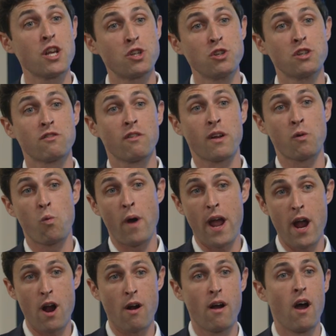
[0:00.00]
issues like
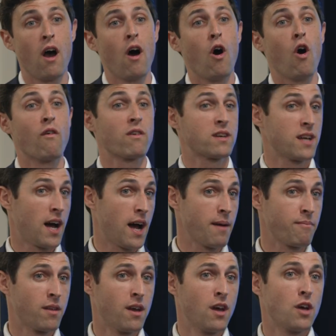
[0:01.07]
wear over time.